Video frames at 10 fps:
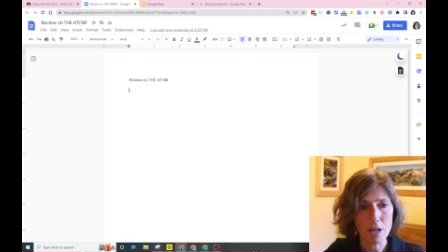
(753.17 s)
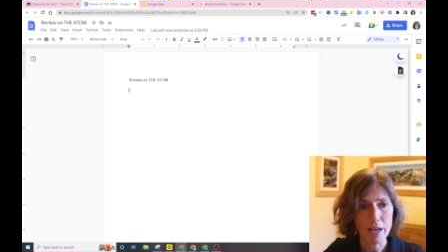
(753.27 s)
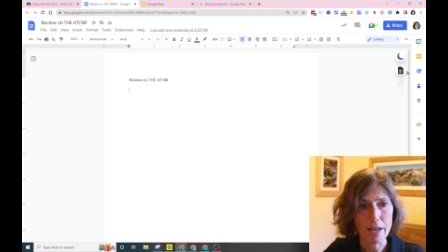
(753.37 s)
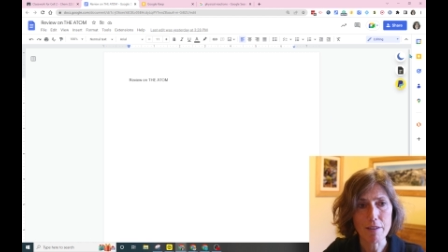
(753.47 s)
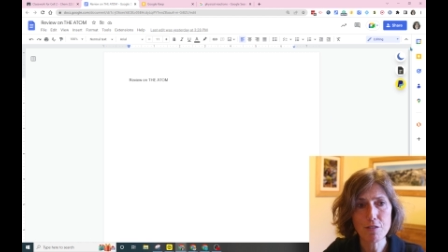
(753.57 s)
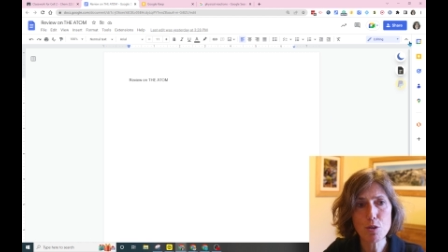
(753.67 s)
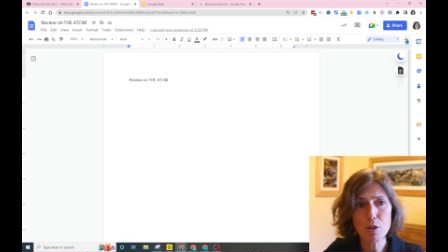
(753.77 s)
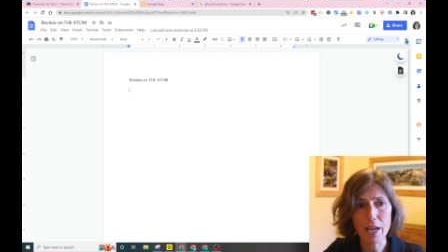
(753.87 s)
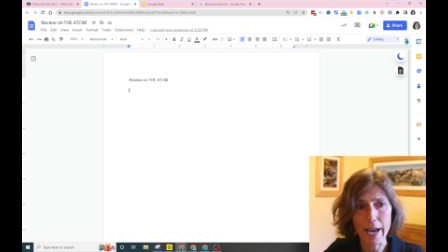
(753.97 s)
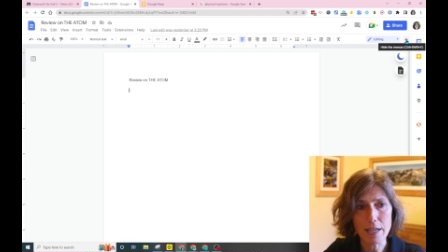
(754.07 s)
If you
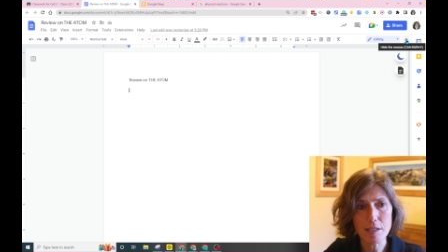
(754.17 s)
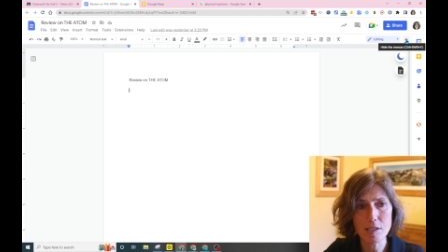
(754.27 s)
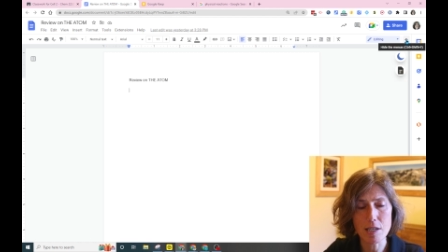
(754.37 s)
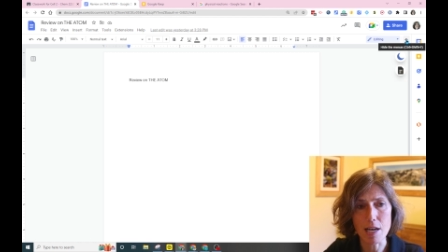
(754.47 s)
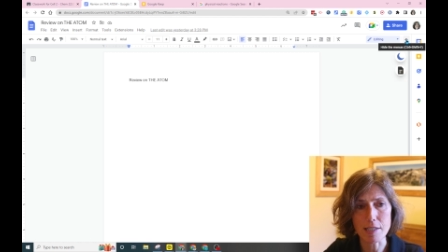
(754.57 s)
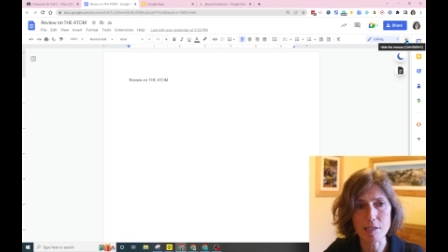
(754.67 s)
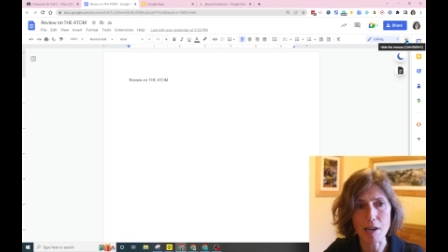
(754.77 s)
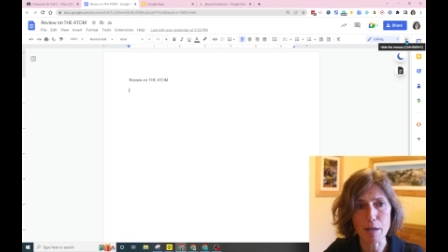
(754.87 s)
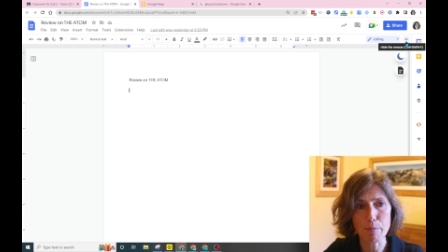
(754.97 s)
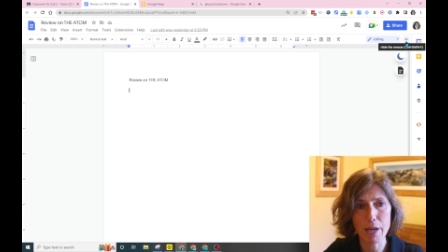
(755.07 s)
cannot see that
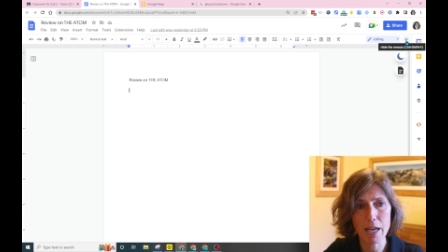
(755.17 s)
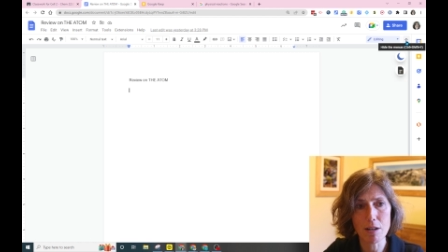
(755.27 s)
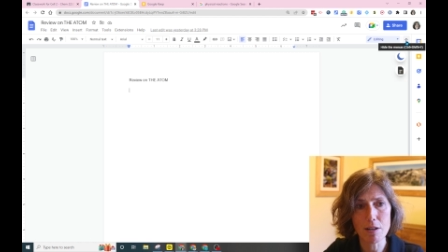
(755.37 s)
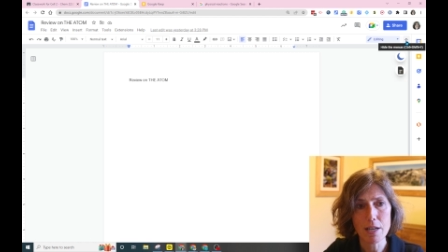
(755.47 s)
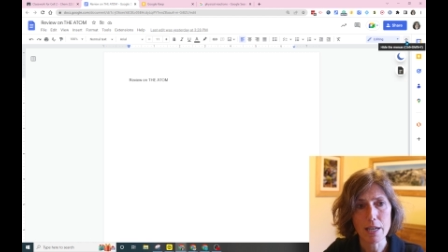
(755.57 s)
side panel,